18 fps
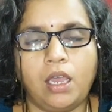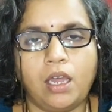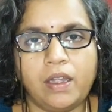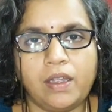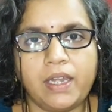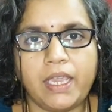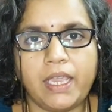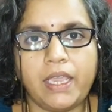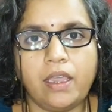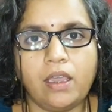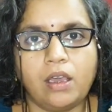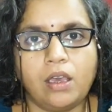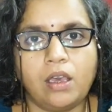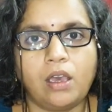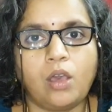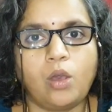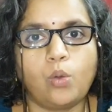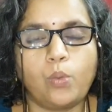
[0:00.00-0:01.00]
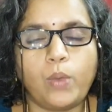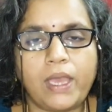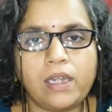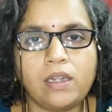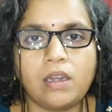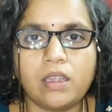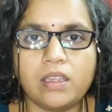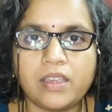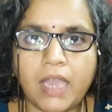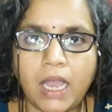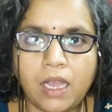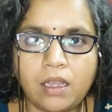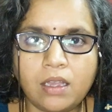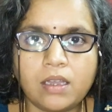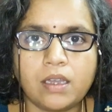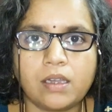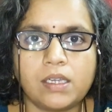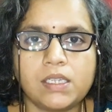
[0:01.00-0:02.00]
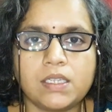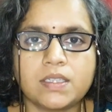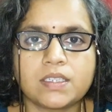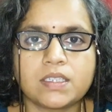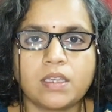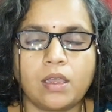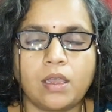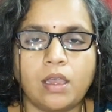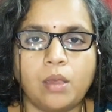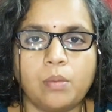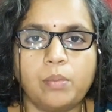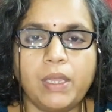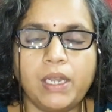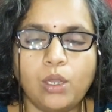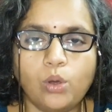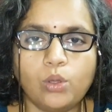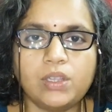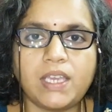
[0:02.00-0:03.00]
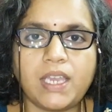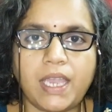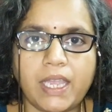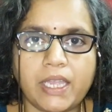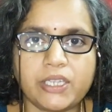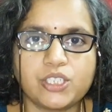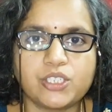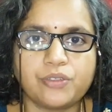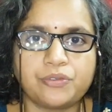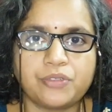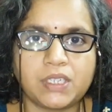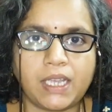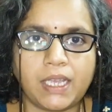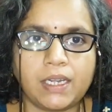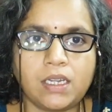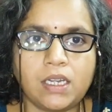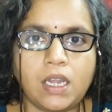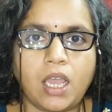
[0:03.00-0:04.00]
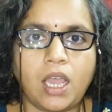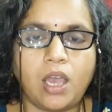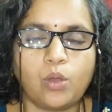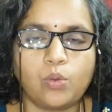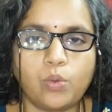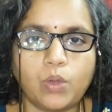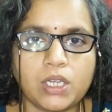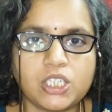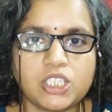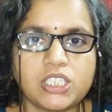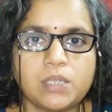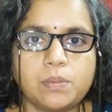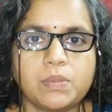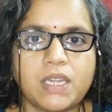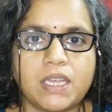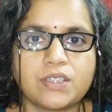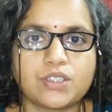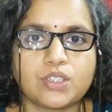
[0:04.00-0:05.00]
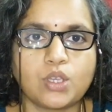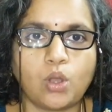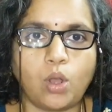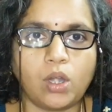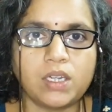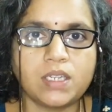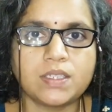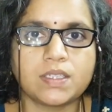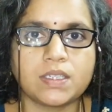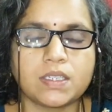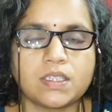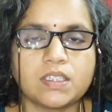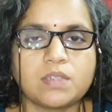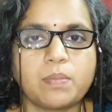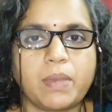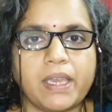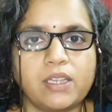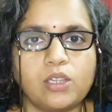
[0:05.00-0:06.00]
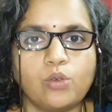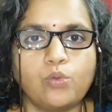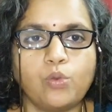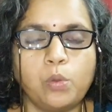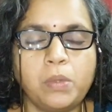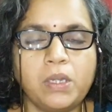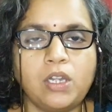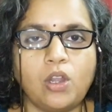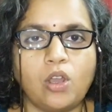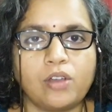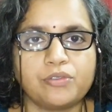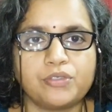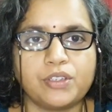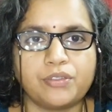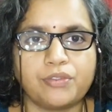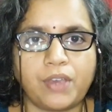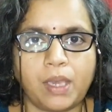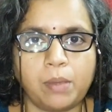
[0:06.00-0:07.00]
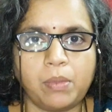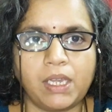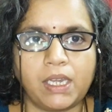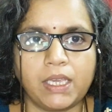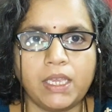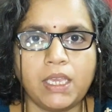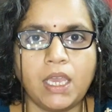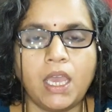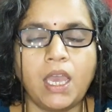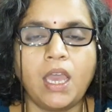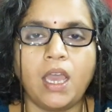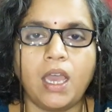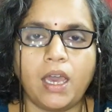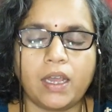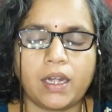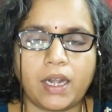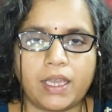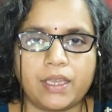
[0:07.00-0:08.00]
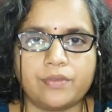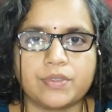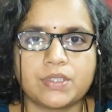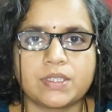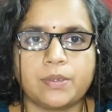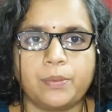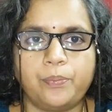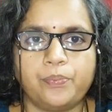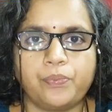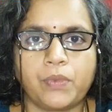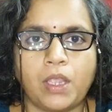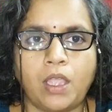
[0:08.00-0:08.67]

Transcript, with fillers: a day when young girls below the age of 10 are worshipped as goddesses by the woman of the family, arrives.